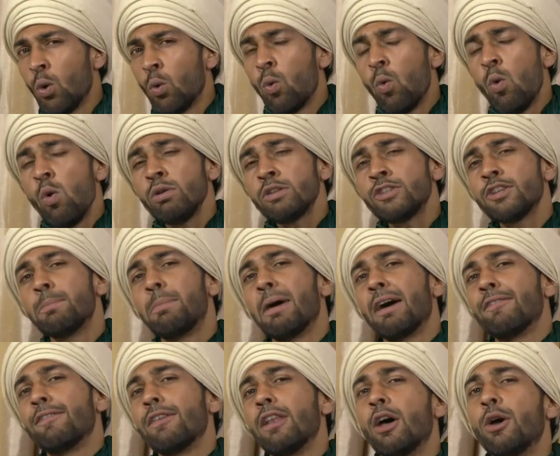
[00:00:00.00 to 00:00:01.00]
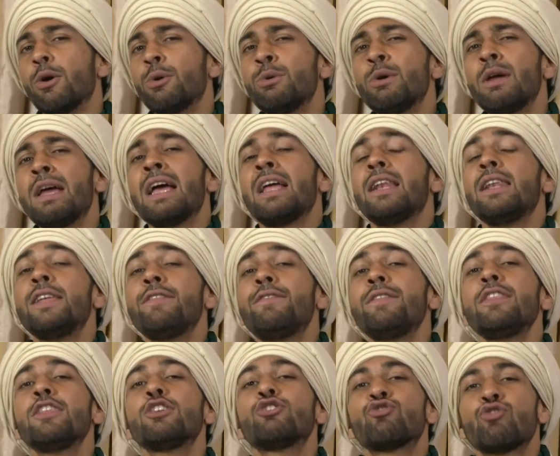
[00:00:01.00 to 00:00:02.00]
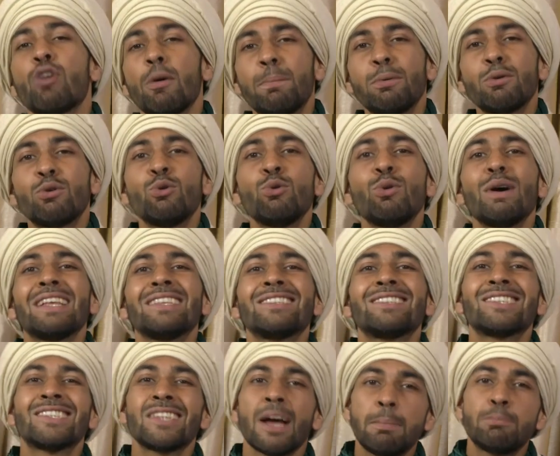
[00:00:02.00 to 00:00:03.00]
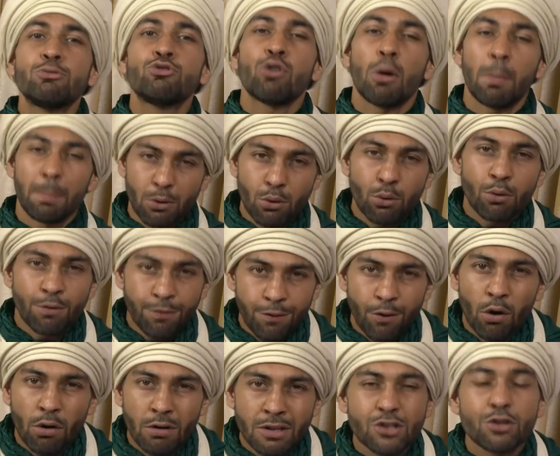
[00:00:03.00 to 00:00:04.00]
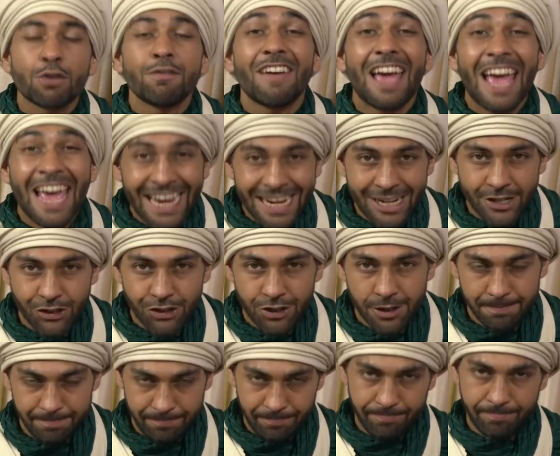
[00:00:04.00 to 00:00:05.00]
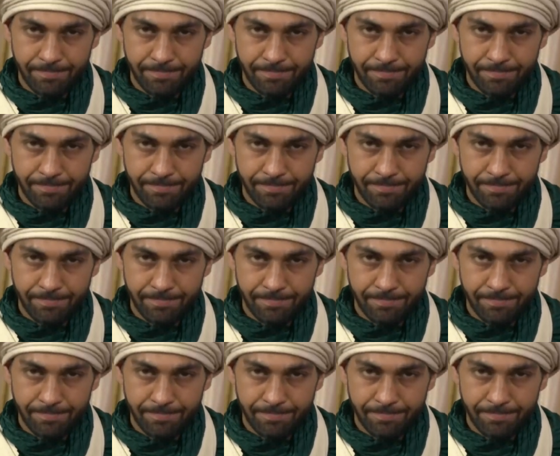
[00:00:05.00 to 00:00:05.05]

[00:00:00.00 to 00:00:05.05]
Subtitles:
Water buffalo live in the tropical and subtropical forests of Asia.